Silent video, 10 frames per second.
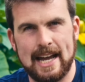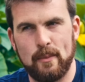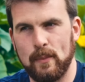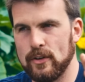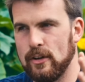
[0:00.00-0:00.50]

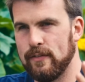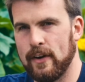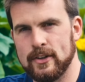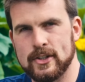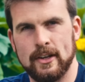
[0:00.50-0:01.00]
how
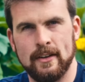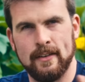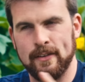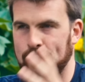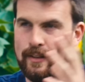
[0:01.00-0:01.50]

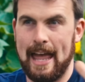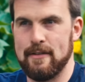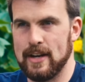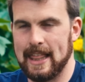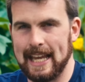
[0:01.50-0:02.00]
multifunctional
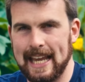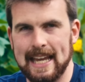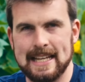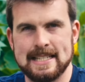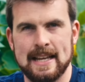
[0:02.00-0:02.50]
everything
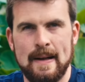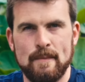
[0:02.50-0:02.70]
is,